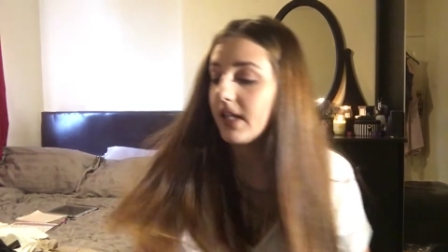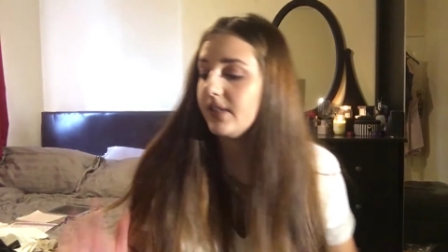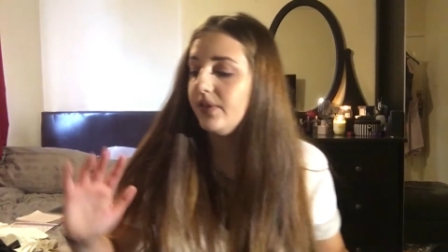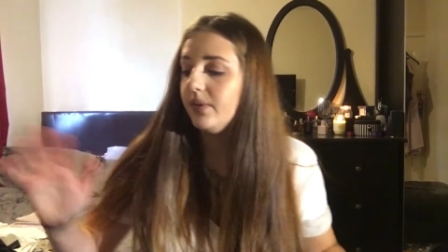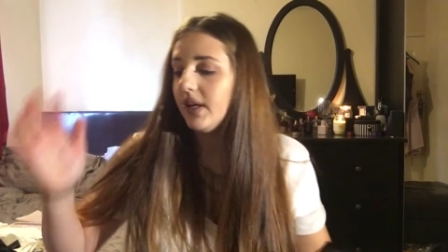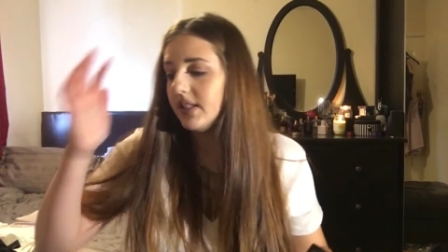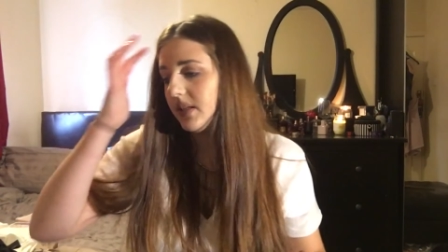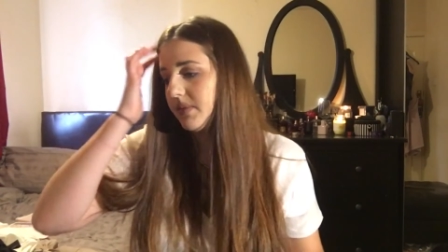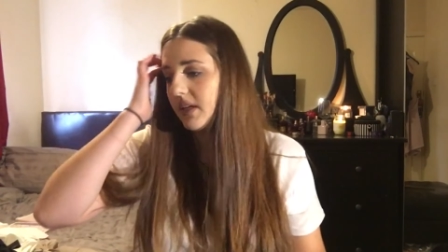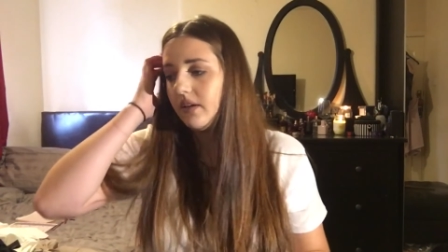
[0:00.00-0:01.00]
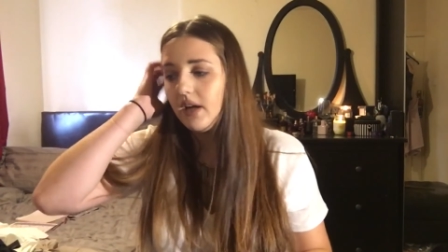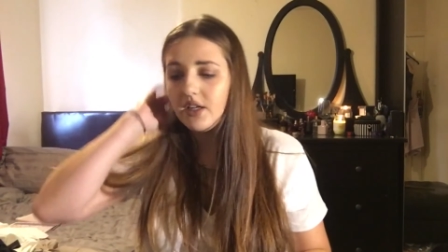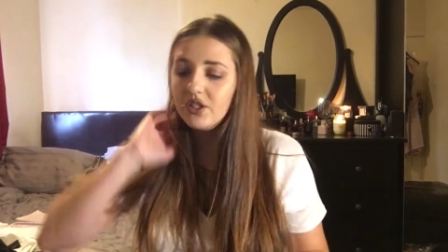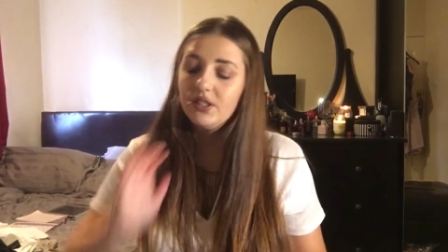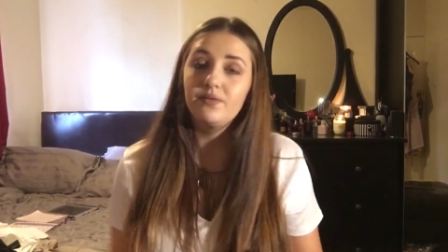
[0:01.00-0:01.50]
next few items are
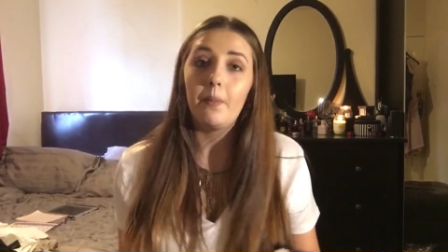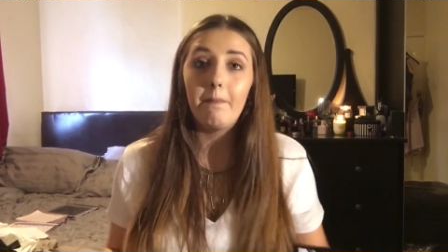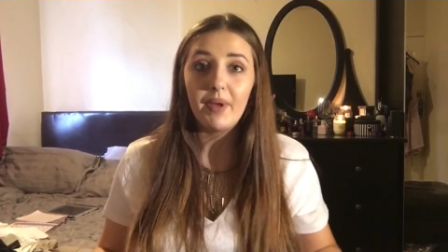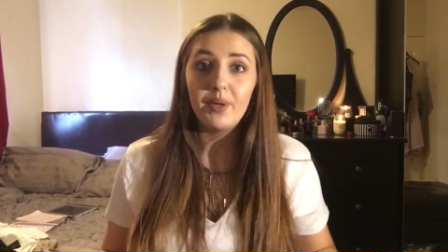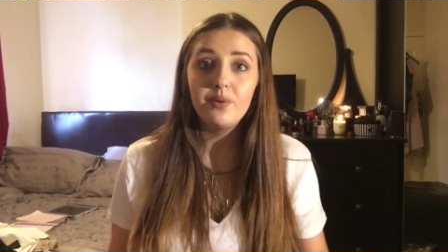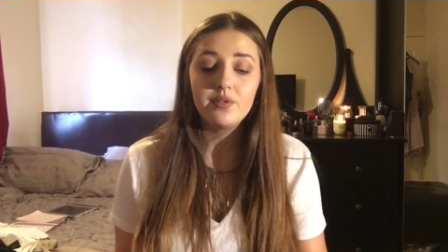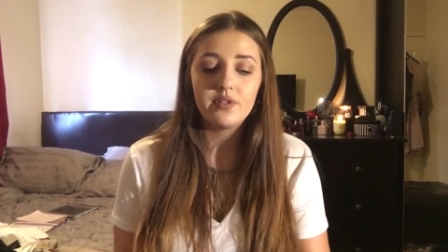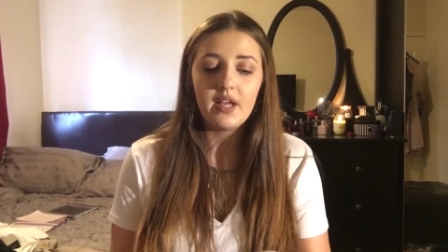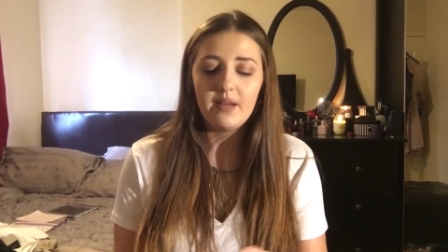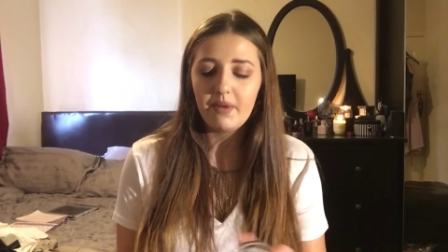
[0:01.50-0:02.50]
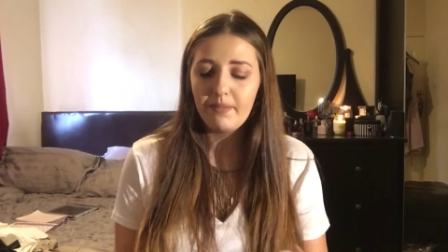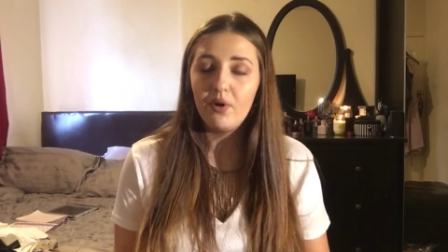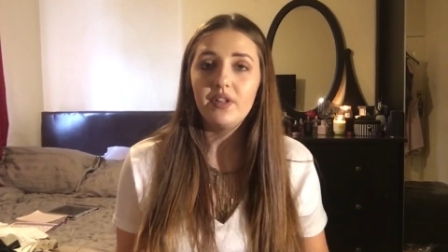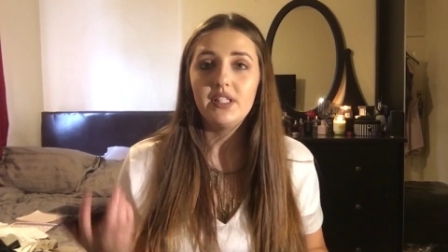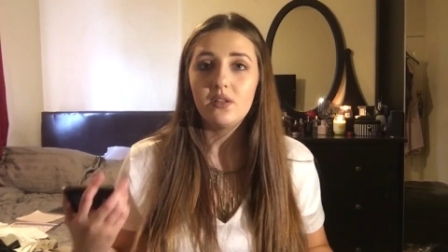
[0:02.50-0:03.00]
actually from Boots. Um, I
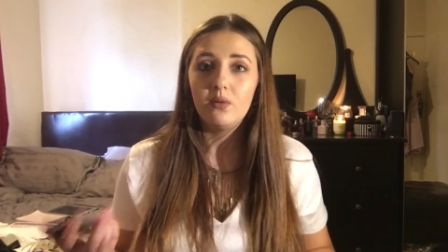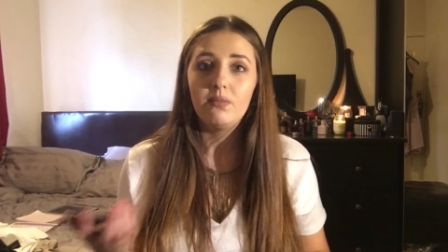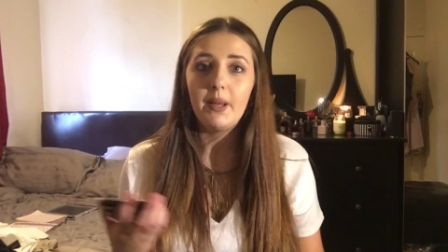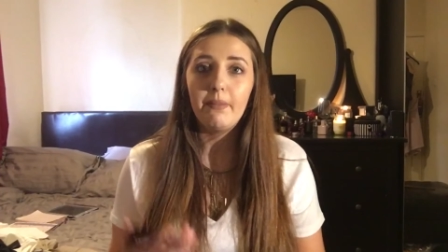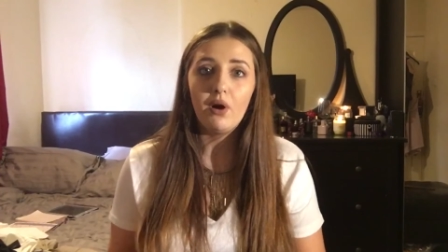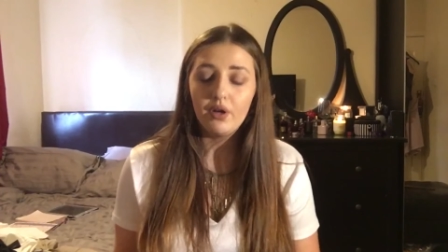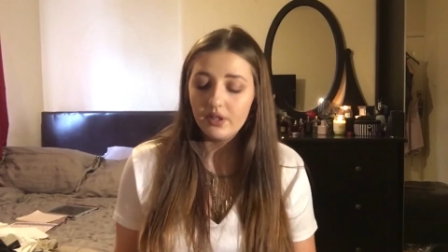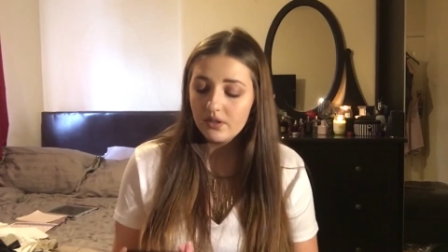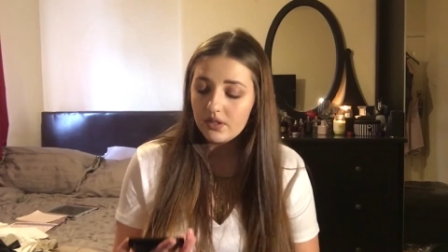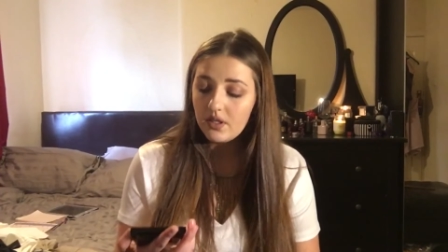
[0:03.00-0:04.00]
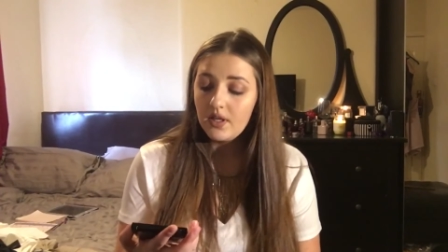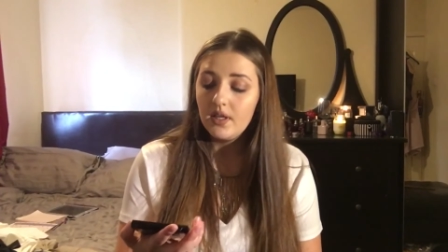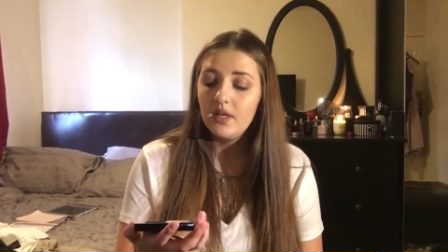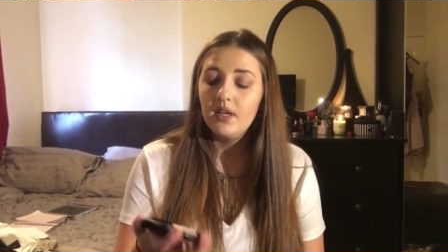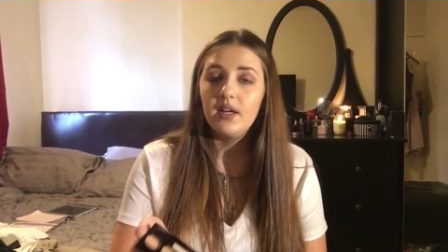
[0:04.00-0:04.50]
bought these on my point.
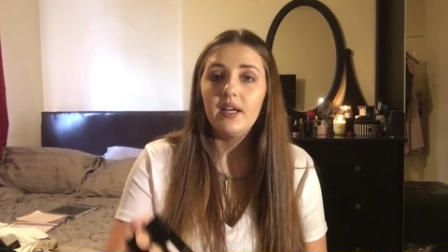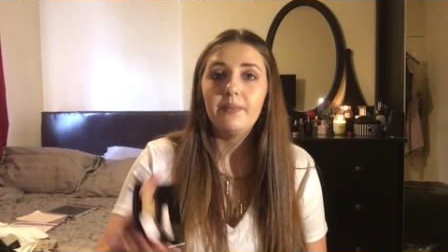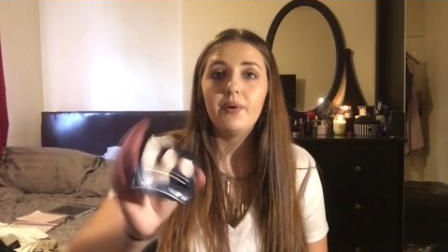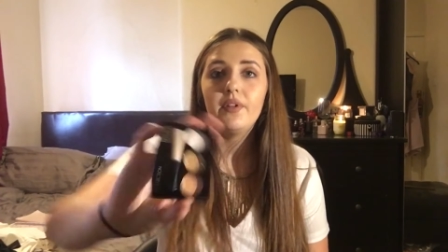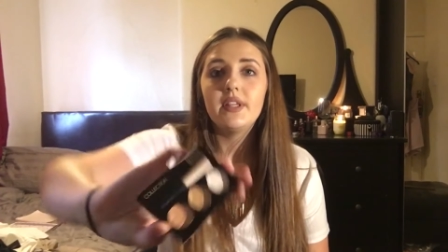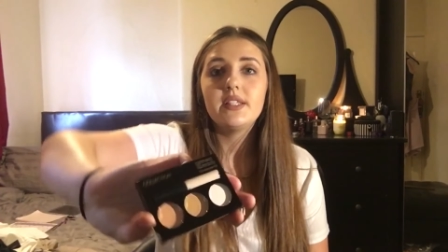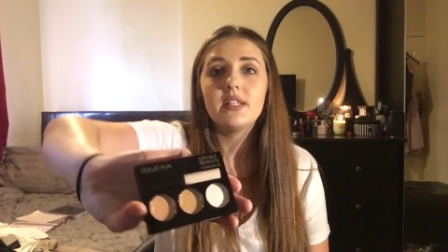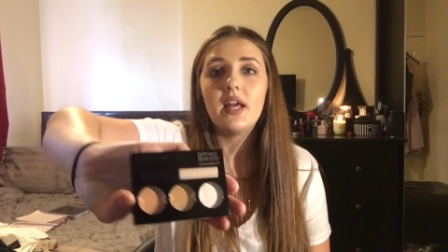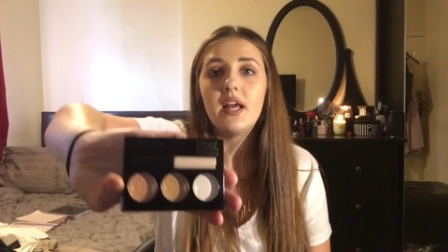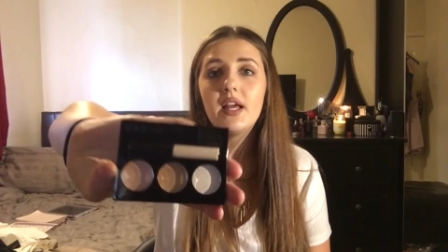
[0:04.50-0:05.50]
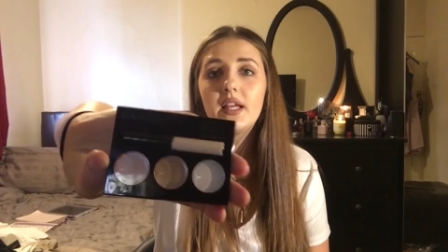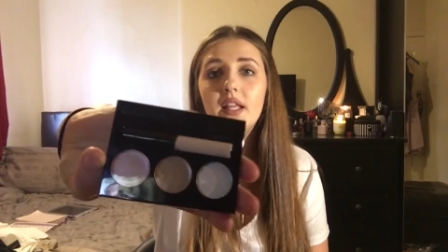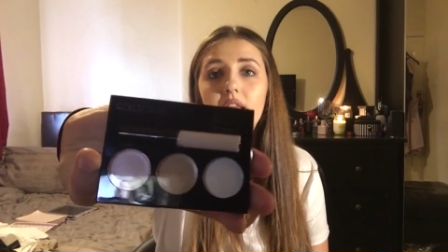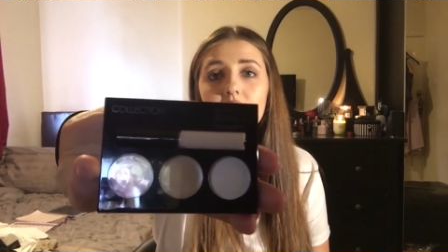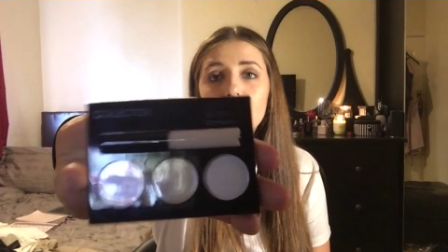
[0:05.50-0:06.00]
I bought this uh,
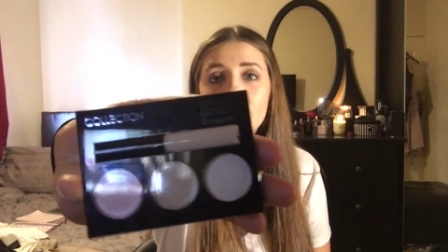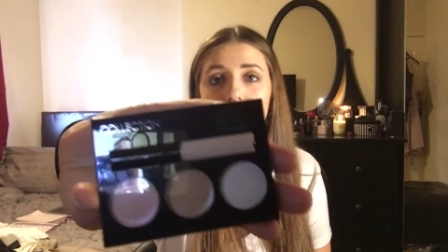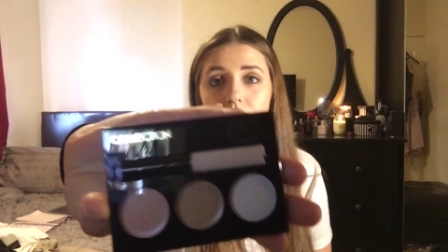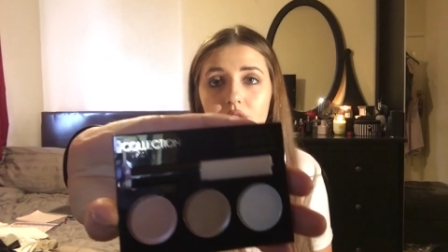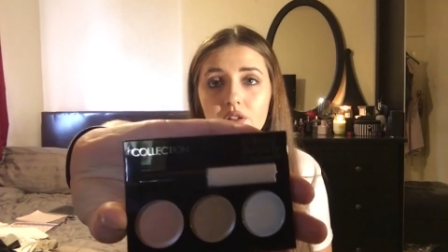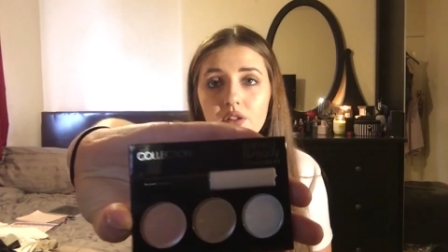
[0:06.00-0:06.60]
collection,